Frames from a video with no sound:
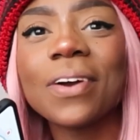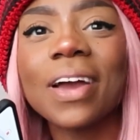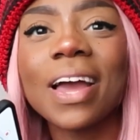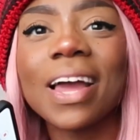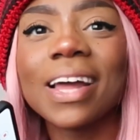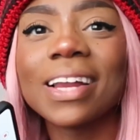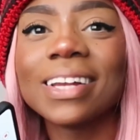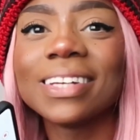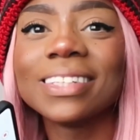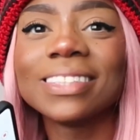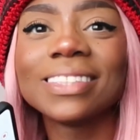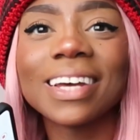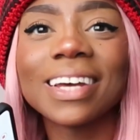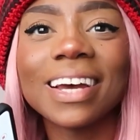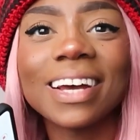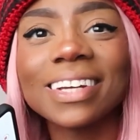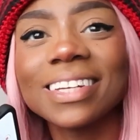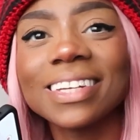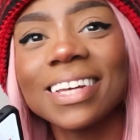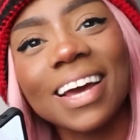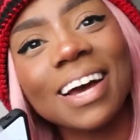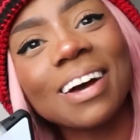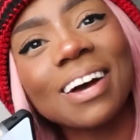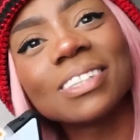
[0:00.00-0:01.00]
And
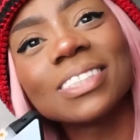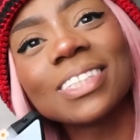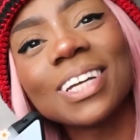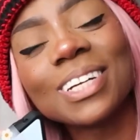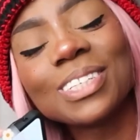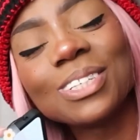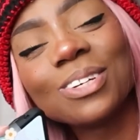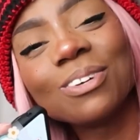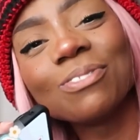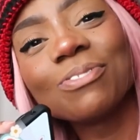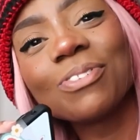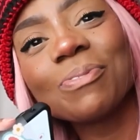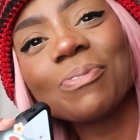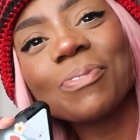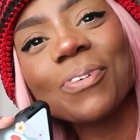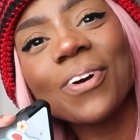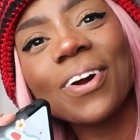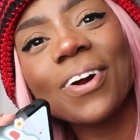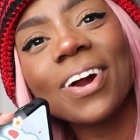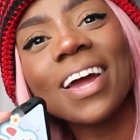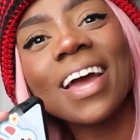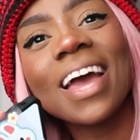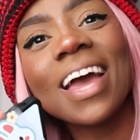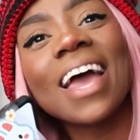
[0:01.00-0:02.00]
yeah, stay tuned for
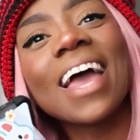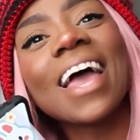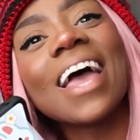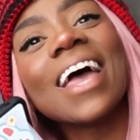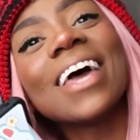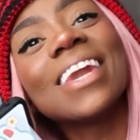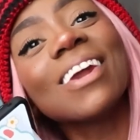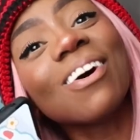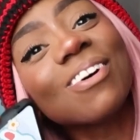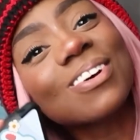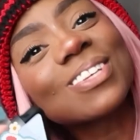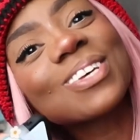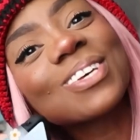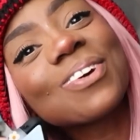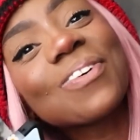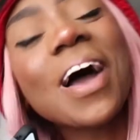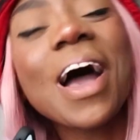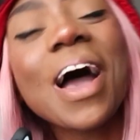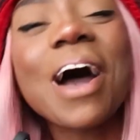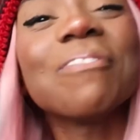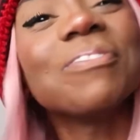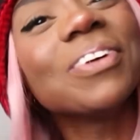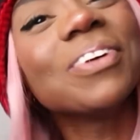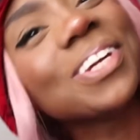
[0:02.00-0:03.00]
more. And also,
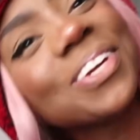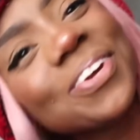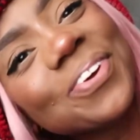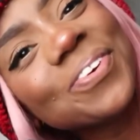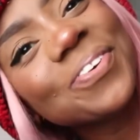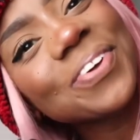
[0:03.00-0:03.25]
Happy New